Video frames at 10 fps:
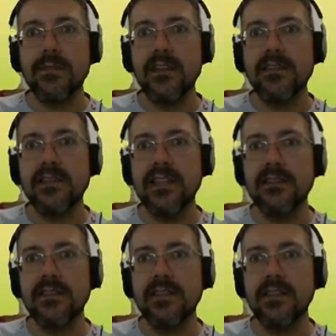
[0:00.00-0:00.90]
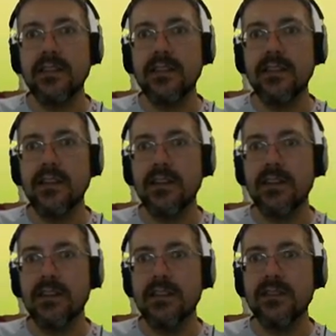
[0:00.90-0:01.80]
is, since
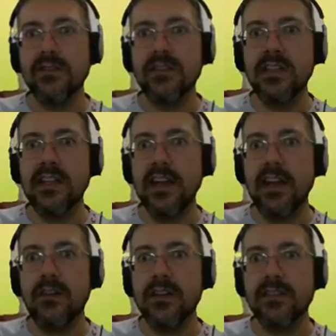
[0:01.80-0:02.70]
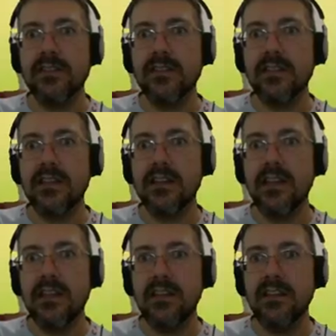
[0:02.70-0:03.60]
the sustain areas
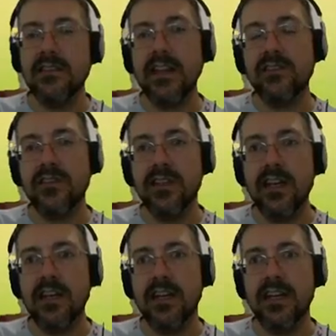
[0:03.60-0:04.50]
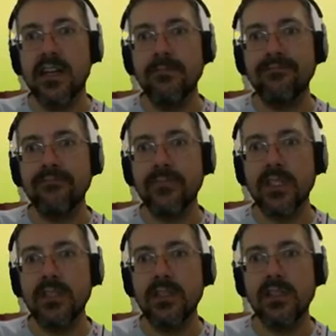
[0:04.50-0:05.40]
is actually a
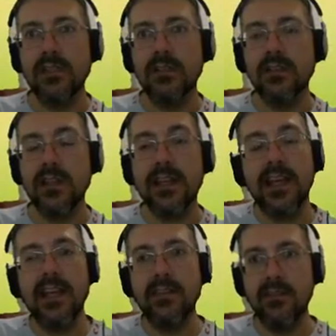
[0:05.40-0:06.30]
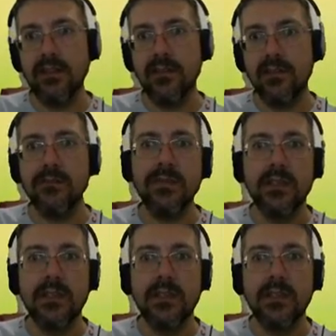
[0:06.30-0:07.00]
decay envelope,